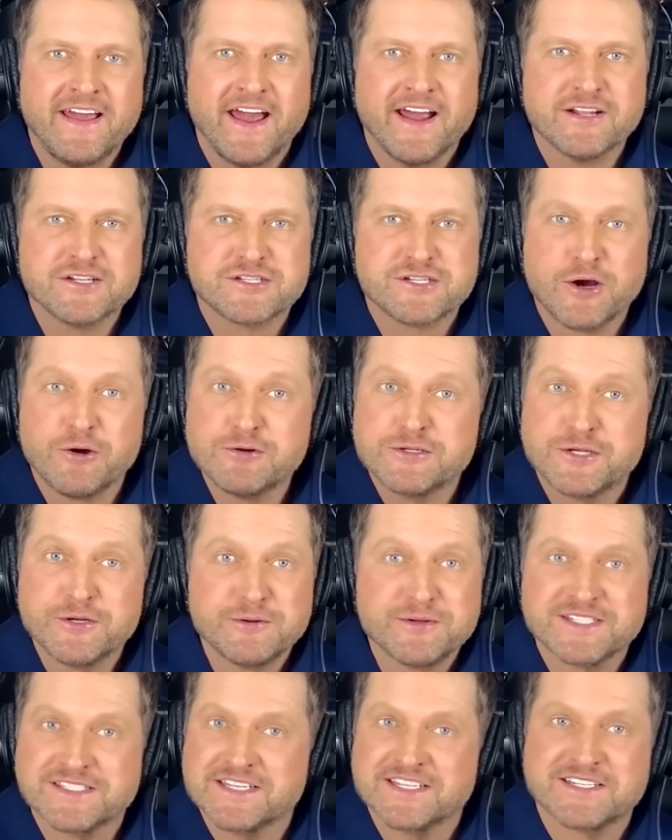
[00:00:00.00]
And so
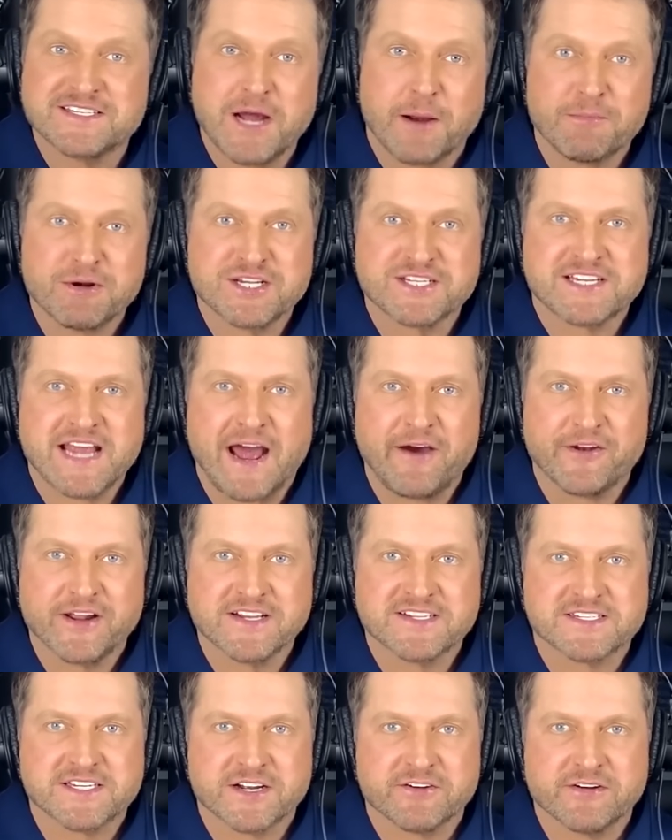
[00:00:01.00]
too is the summer
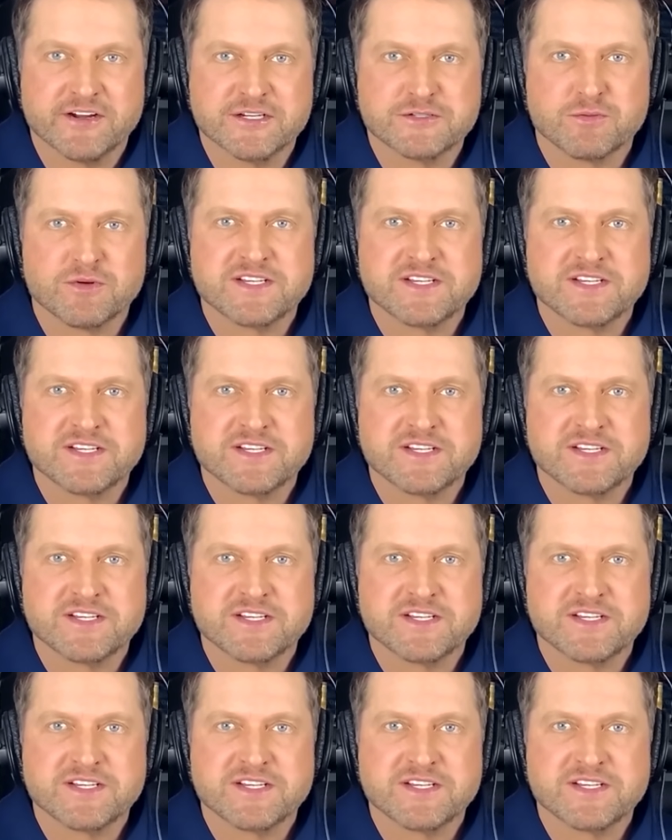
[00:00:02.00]
scouting series